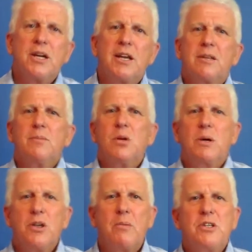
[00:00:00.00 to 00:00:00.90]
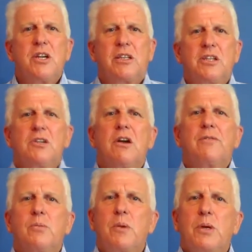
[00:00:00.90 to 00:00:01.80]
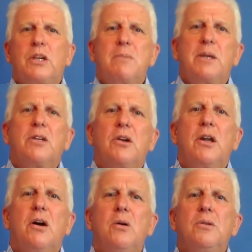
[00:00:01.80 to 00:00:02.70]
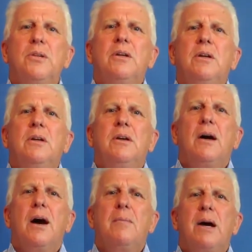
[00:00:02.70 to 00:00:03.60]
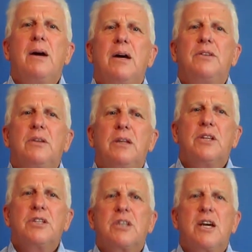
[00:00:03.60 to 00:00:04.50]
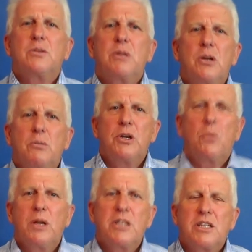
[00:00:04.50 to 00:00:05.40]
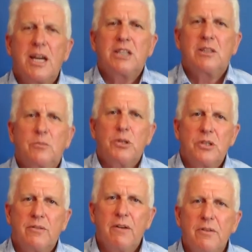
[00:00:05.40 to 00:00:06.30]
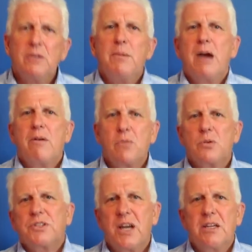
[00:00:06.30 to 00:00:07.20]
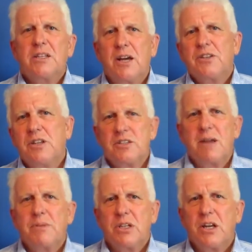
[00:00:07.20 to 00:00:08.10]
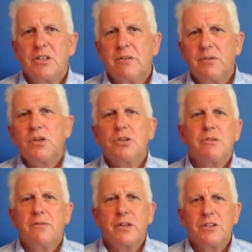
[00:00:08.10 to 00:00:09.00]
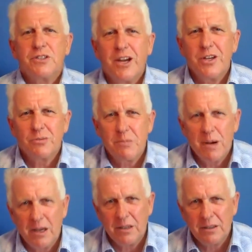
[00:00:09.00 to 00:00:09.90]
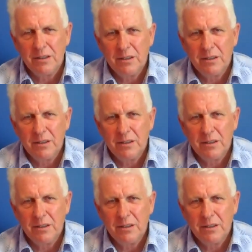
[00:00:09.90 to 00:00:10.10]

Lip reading: you say to them, look, we're not rejecting your offer, but we're keeping it on hold. At this stage we're not willing to take what you've offered, however we'll stay in touch, and at some stage in the future, if things change, we may.